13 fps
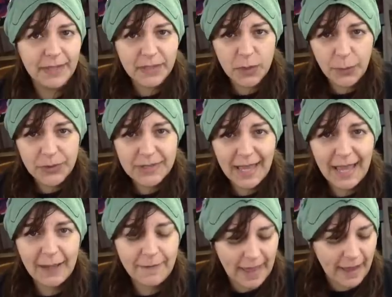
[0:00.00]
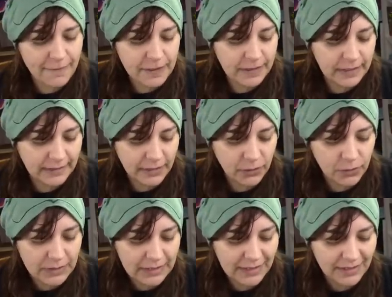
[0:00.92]
It's supposed to have everything that you
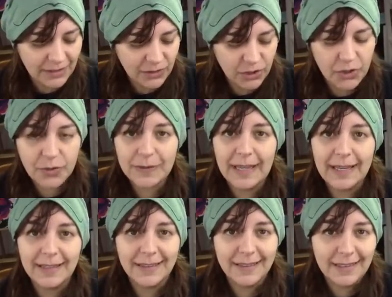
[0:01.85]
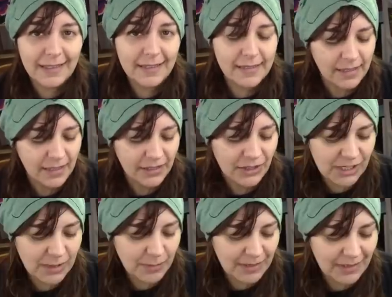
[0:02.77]
need to create these
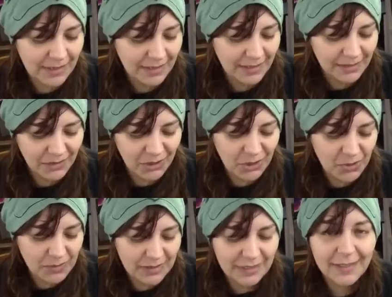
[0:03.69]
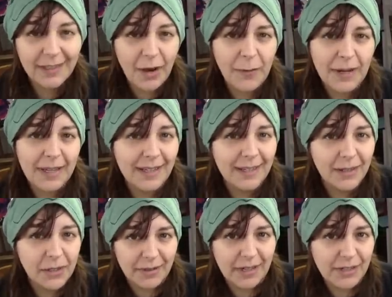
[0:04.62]
chibi, cute, kawaii
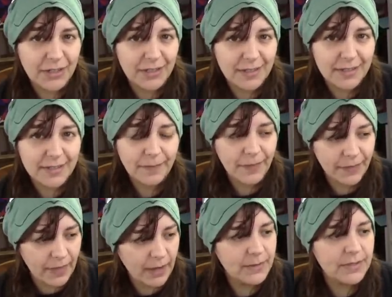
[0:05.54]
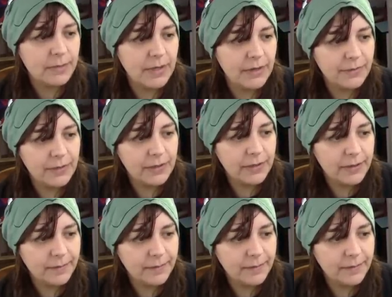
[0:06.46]
creations. That was a mouthful.